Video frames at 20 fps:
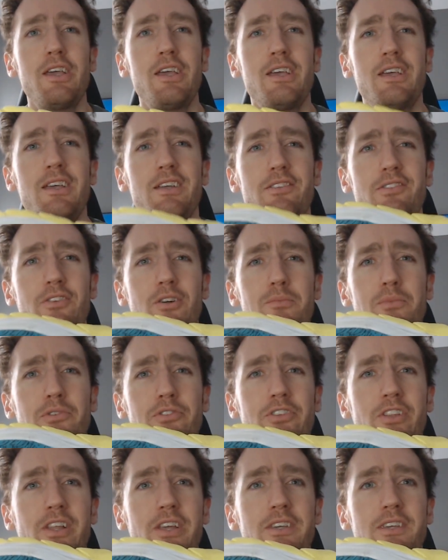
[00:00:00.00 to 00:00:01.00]
It's almost
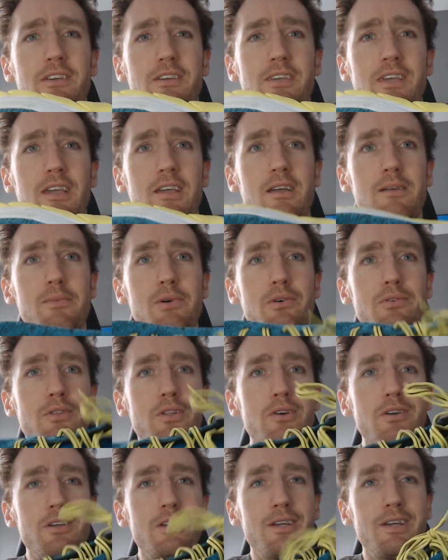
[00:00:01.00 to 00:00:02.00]
like a camo
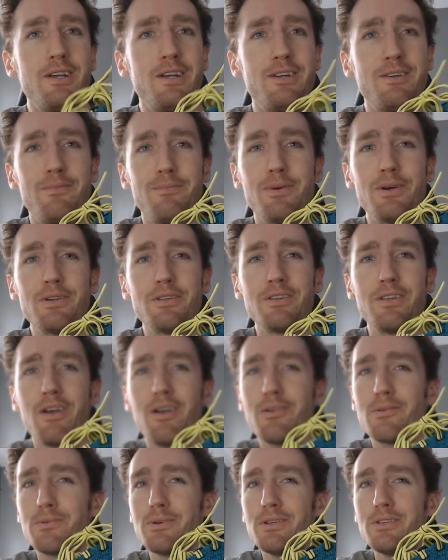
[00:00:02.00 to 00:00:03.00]
look, but
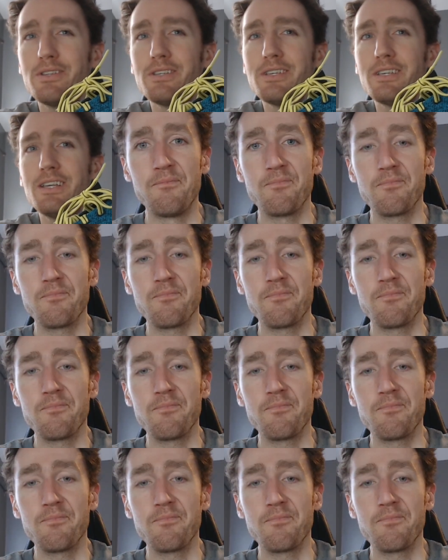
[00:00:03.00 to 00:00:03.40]
not really.